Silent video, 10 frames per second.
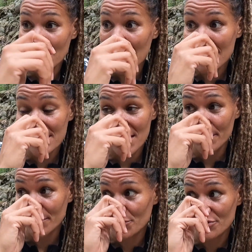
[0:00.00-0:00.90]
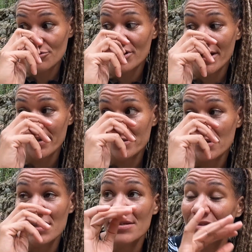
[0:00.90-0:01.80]
the last time, it was dry. So
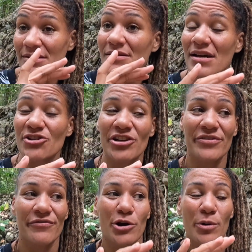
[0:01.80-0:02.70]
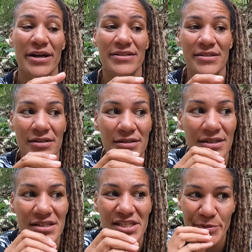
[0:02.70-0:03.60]
this is actually quite a
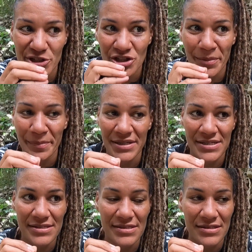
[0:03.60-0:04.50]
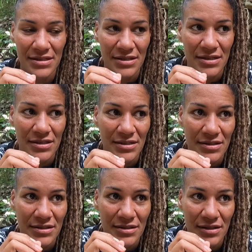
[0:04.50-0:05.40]
special place.
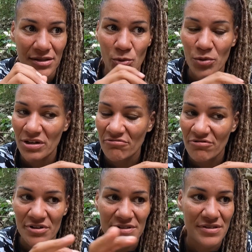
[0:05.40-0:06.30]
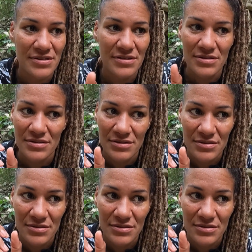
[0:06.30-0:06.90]
It only runs